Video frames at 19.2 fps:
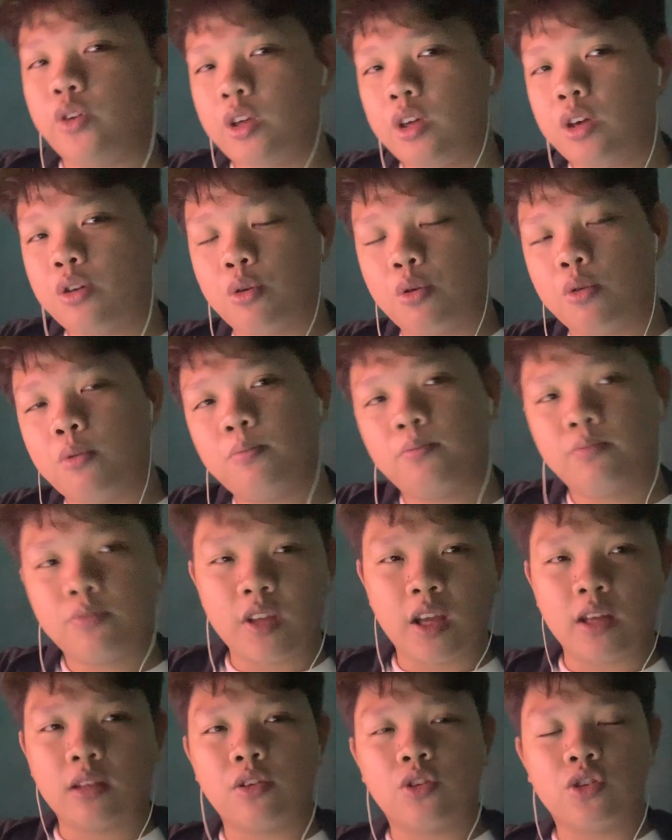here,
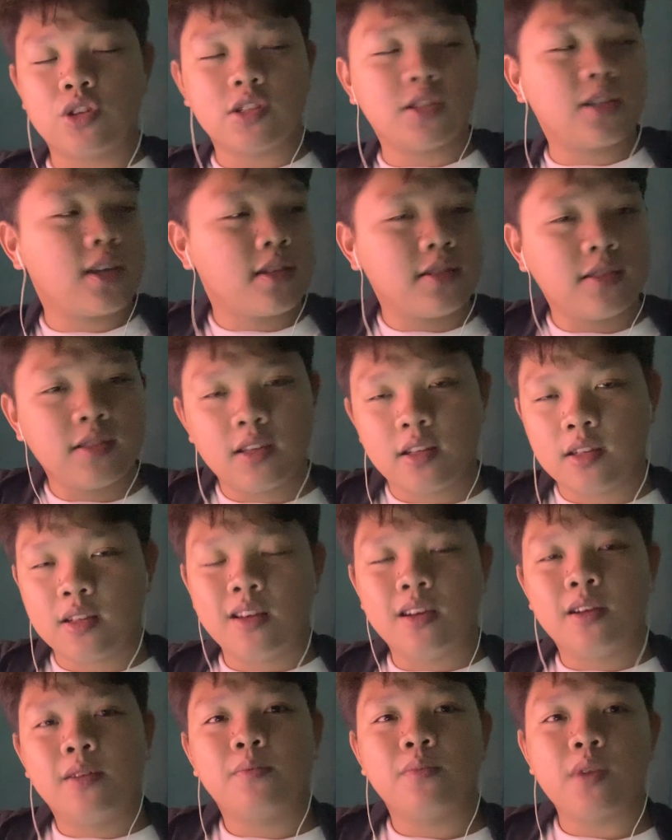like you just can see it,
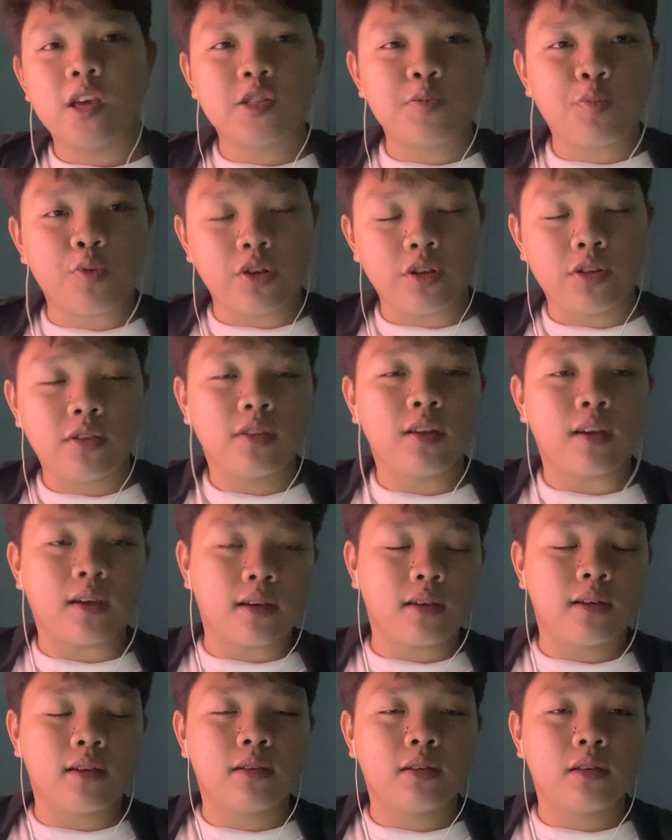it's pretty thick.
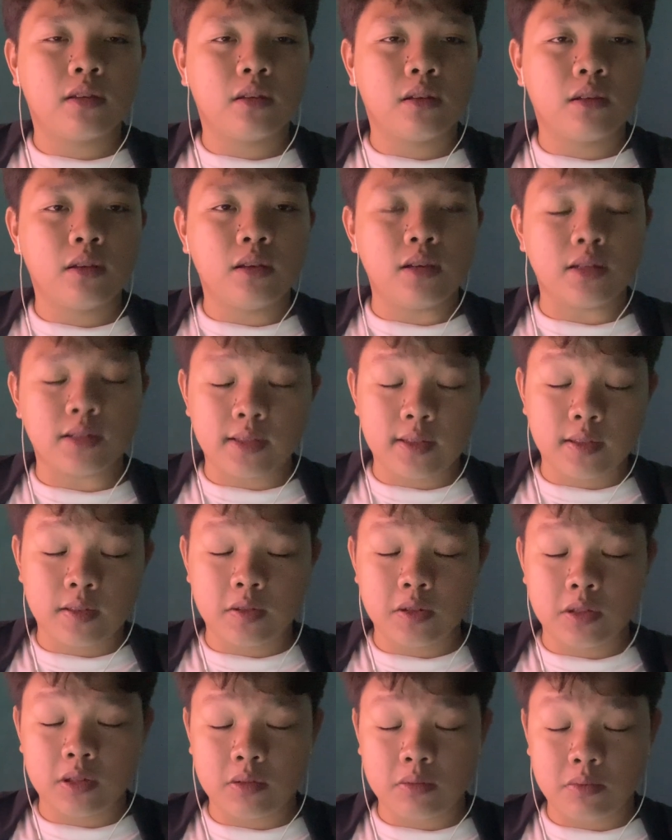
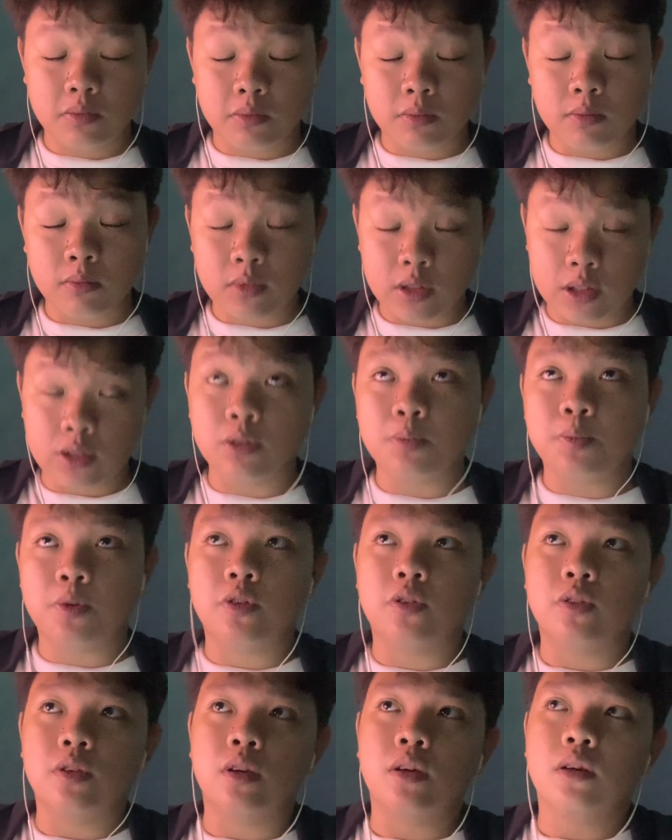It's super
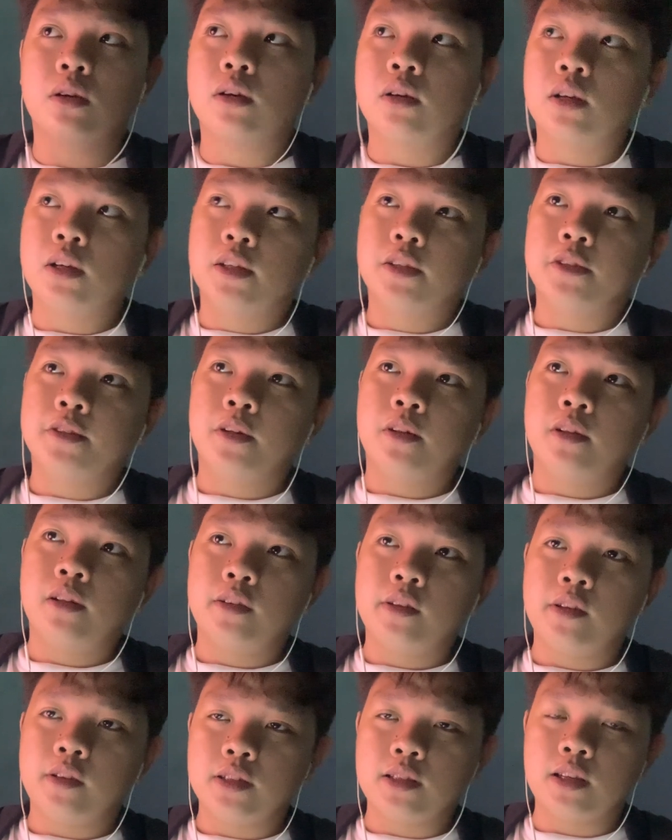thick.
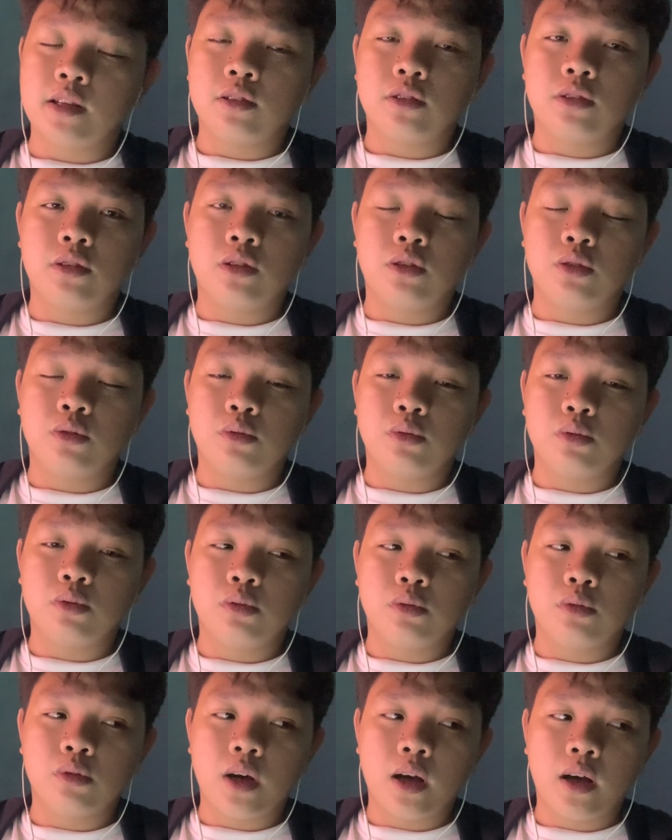It's like
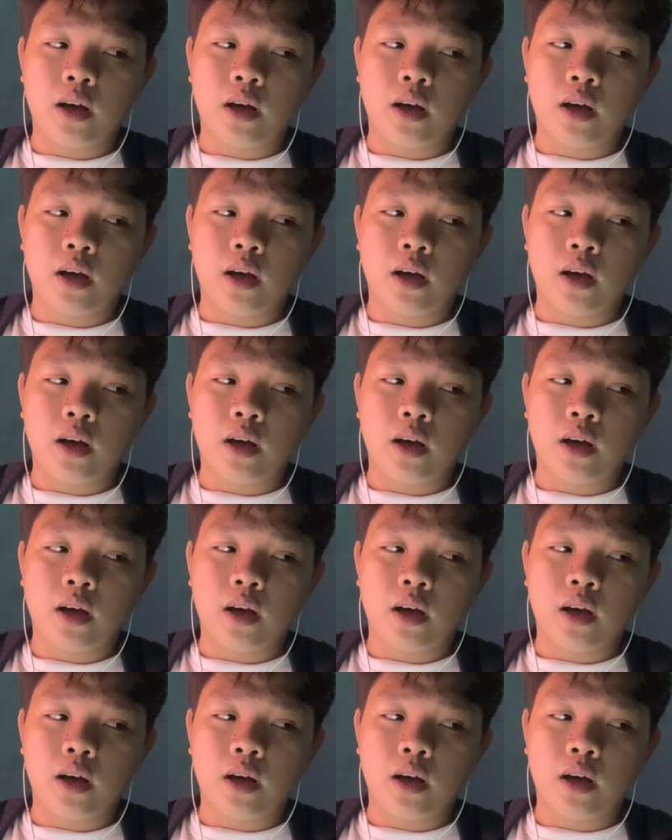two